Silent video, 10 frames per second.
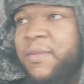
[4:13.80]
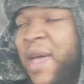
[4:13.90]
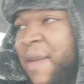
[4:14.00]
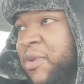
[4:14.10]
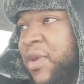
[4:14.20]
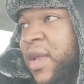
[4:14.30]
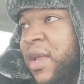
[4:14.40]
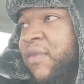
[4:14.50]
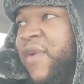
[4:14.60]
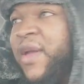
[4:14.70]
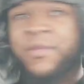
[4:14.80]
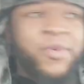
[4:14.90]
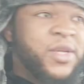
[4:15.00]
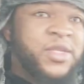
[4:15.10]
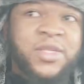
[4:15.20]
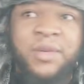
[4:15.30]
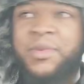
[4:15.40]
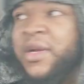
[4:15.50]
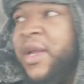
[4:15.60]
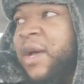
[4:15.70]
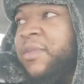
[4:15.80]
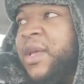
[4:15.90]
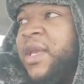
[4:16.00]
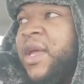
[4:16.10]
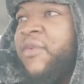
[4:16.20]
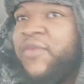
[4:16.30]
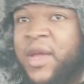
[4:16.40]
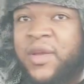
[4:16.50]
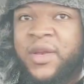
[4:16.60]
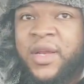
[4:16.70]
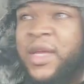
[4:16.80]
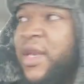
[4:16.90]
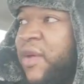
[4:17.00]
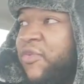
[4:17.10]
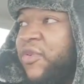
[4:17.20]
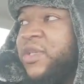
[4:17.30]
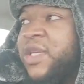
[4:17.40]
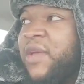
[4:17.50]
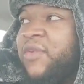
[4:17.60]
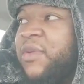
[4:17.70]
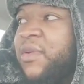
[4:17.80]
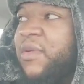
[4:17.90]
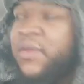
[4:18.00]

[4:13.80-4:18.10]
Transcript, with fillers: Maybe you need a little veteran presence up there to help lead that, that to lead that front seven.